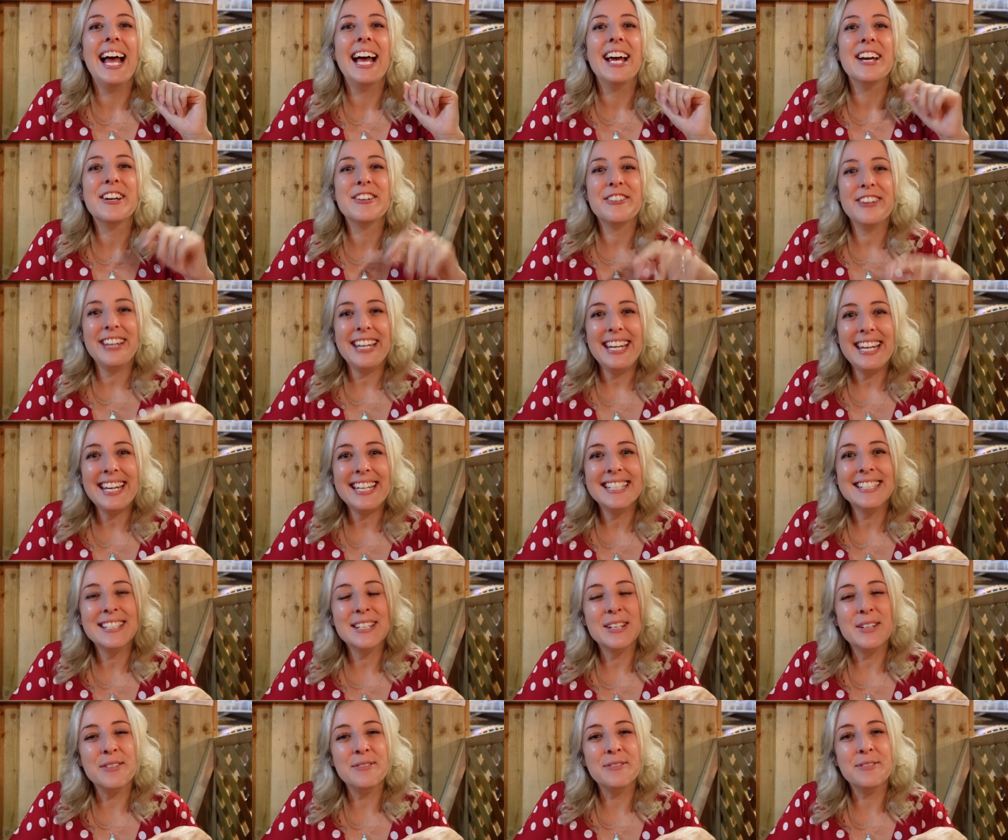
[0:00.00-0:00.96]
Craig has
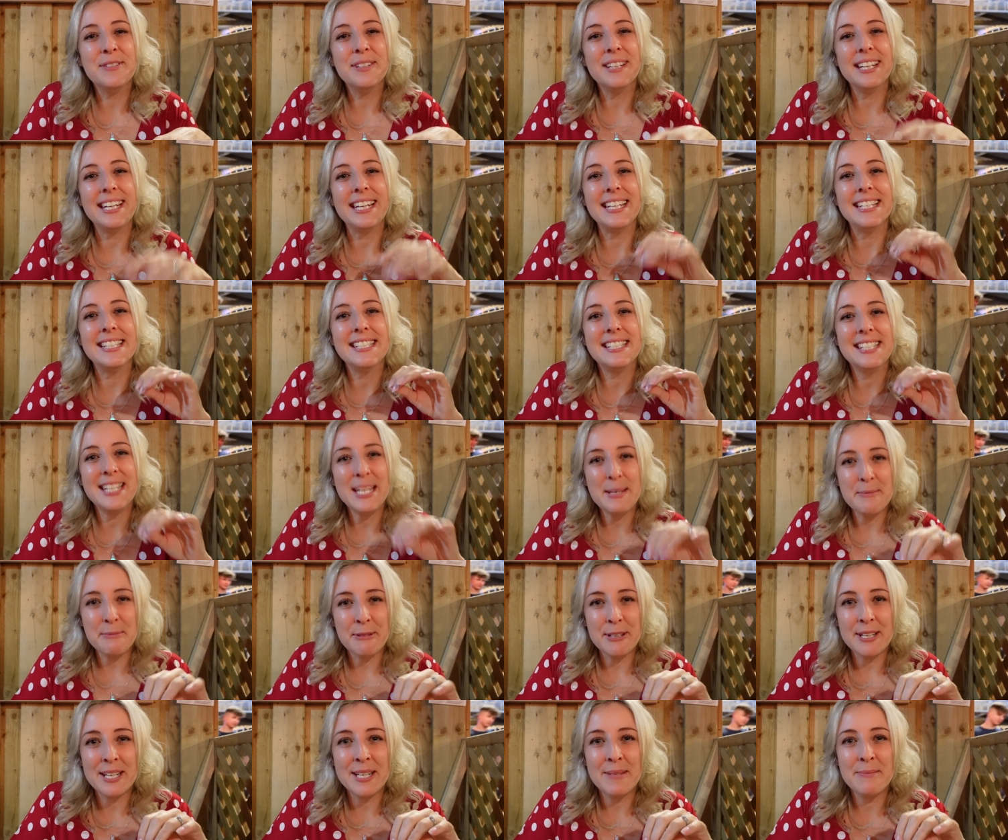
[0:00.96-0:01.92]
gone for the sea
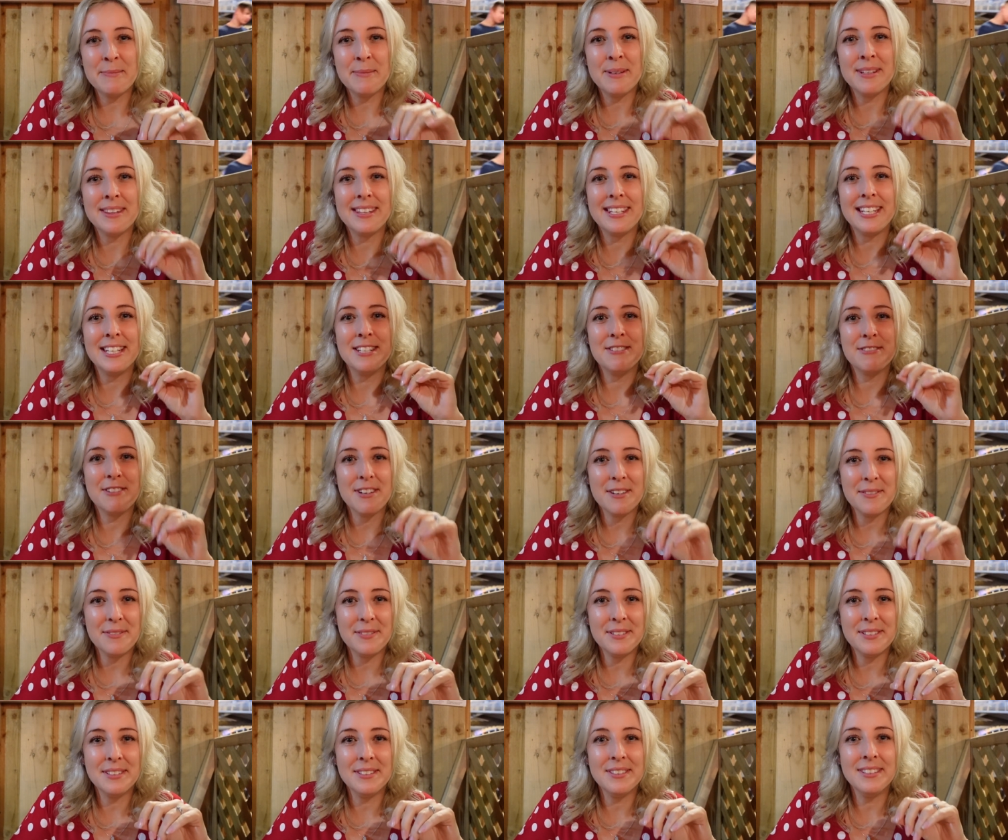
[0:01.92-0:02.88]
bream with the
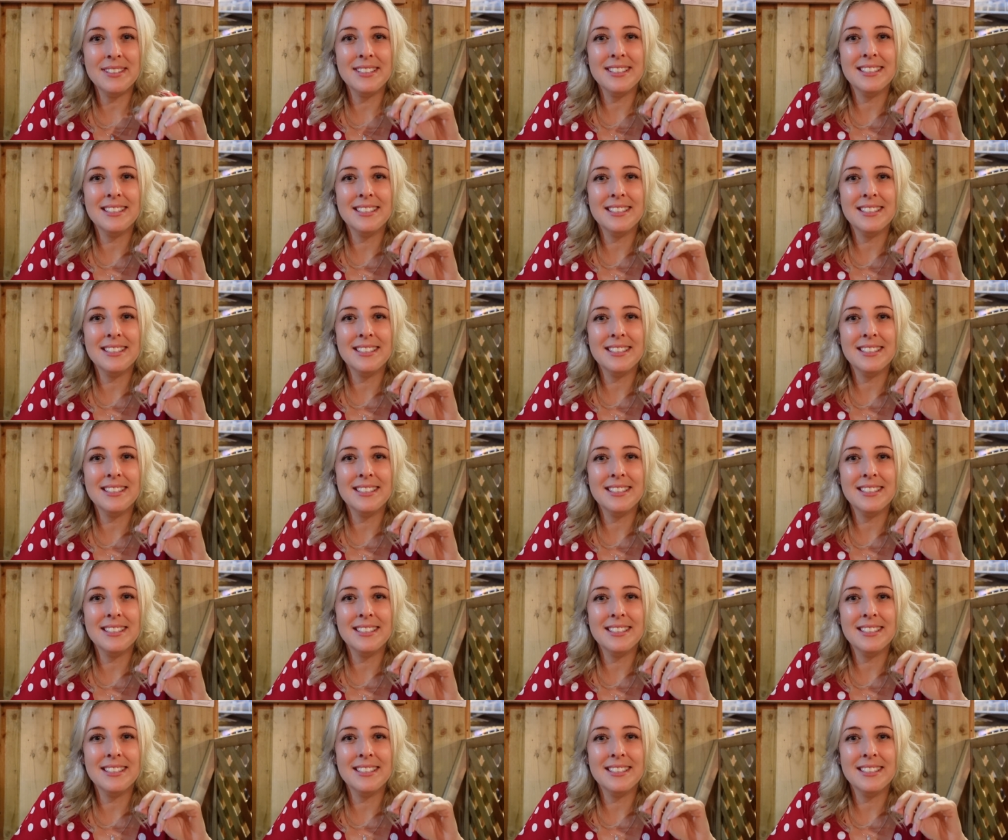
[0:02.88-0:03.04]
truffle.